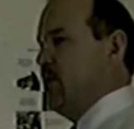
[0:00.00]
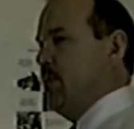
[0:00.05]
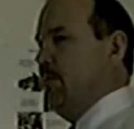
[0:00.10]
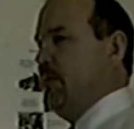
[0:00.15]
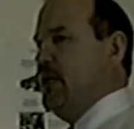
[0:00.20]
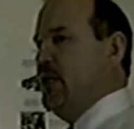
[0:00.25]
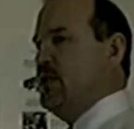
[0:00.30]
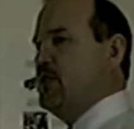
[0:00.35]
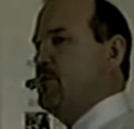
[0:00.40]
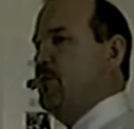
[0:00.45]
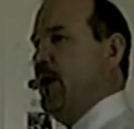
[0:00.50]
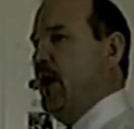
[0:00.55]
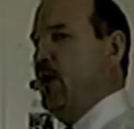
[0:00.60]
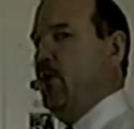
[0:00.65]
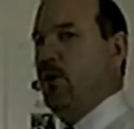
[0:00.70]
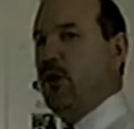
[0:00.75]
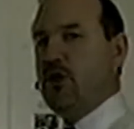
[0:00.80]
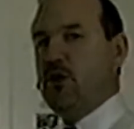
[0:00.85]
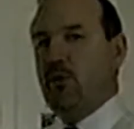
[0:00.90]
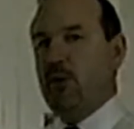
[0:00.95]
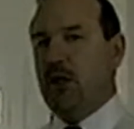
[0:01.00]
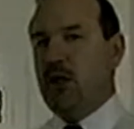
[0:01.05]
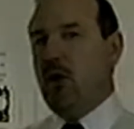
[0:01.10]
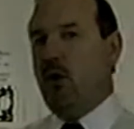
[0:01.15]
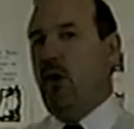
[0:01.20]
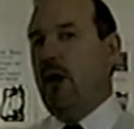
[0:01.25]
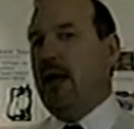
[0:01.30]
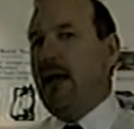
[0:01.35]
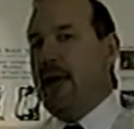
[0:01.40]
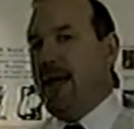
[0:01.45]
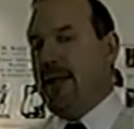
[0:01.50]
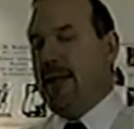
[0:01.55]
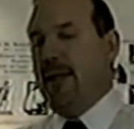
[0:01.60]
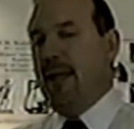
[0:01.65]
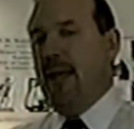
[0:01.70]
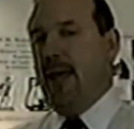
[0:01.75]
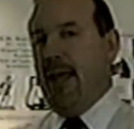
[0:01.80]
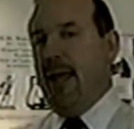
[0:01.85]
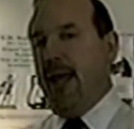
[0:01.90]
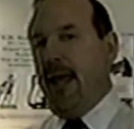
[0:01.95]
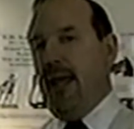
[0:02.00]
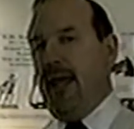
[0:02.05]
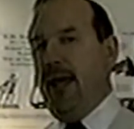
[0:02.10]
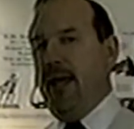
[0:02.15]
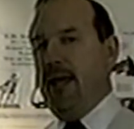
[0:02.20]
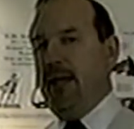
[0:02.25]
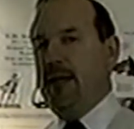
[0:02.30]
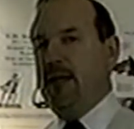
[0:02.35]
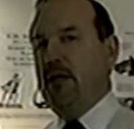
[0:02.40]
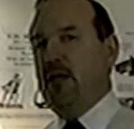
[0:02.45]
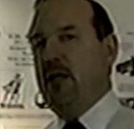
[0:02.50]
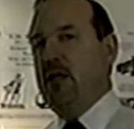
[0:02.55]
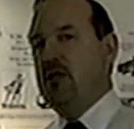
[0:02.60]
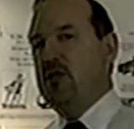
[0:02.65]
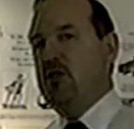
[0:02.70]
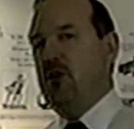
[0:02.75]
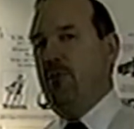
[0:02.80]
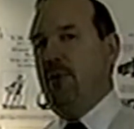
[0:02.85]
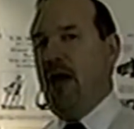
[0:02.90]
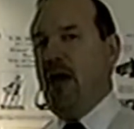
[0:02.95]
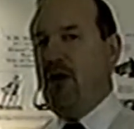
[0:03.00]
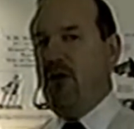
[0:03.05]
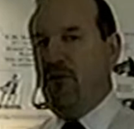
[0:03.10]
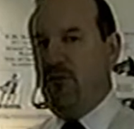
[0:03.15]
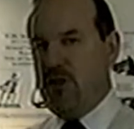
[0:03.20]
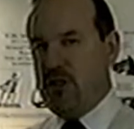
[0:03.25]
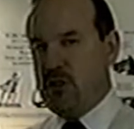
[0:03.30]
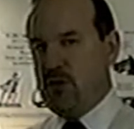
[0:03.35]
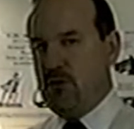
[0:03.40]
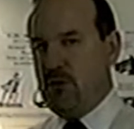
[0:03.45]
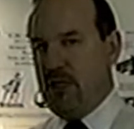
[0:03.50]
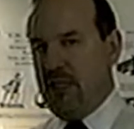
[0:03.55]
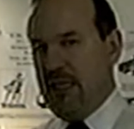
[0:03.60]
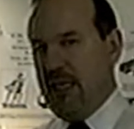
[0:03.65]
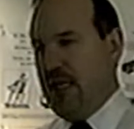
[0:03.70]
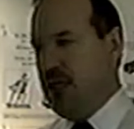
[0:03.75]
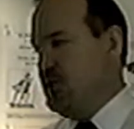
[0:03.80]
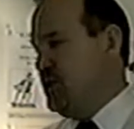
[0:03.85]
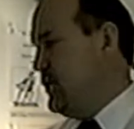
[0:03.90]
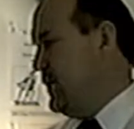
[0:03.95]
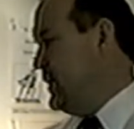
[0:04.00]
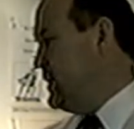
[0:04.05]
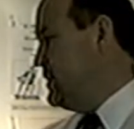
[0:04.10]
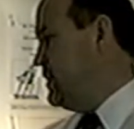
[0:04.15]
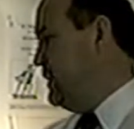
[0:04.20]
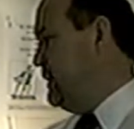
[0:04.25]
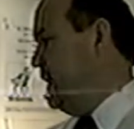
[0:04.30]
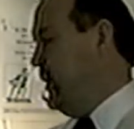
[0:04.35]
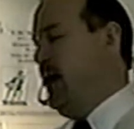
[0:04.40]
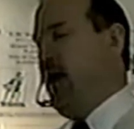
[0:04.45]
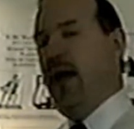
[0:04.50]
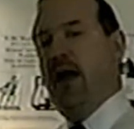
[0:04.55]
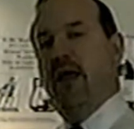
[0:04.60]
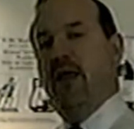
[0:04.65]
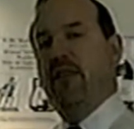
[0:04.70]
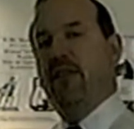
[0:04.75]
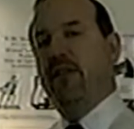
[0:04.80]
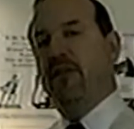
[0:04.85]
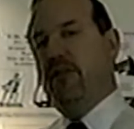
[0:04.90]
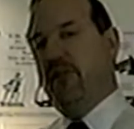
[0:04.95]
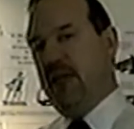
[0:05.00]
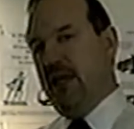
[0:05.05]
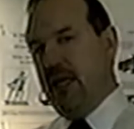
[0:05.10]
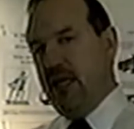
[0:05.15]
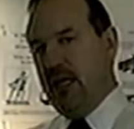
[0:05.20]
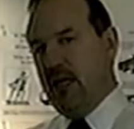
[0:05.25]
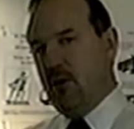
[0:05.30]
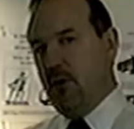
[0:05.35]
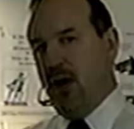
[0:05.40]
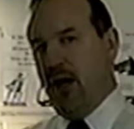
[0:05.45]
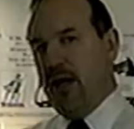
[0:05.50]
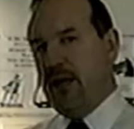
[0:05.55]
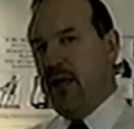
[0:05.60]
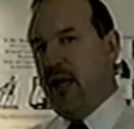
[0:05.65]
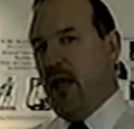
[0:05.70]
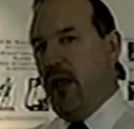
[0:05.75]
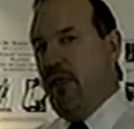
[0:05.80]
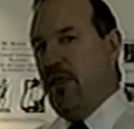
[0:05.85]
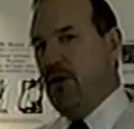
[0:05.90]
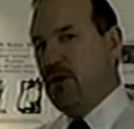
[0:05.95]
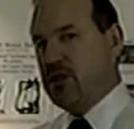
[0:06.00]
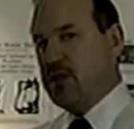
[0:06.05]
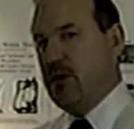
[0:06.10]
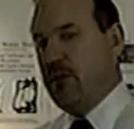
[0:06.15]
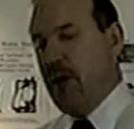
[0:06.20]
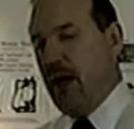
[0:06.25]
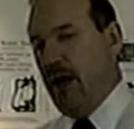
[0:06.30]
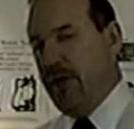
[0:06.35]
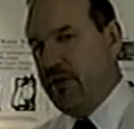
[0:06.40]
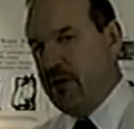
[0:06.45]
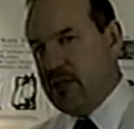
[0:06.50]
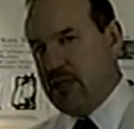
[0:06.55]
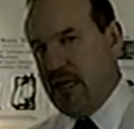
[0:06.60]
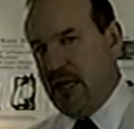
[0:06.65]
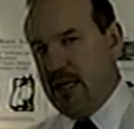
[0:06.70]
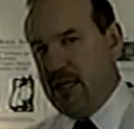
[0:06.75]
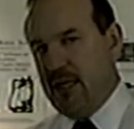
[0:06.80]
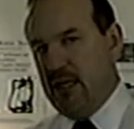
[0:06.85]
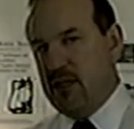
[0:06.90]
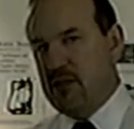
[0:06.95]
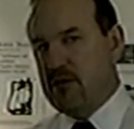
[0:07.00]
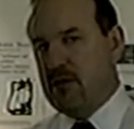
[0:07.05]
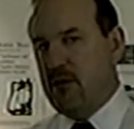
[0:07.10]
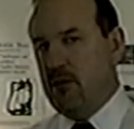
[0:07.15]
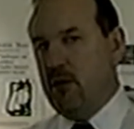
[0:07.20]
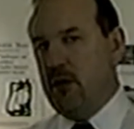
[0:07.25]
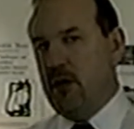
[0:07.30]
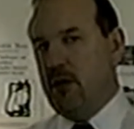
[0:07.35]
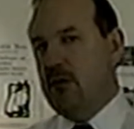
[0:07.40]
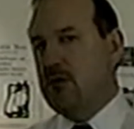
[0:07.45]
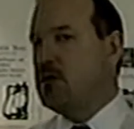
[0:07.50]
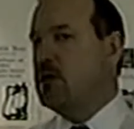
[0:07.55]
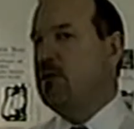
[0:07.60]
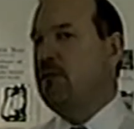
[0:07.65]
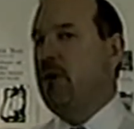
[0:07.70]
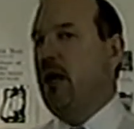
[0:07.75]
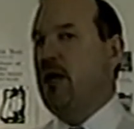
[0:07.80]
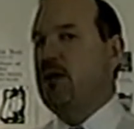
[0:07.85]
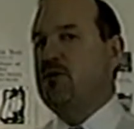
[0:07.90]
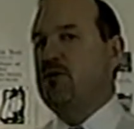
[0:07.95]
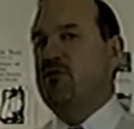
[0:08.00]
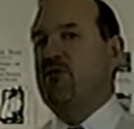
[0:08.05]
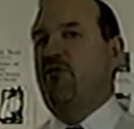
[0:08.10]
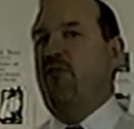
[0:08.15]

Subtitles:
the means by which we go ahead and somatovisceraly adjust the equine. There are some other techniques that we'll use in modules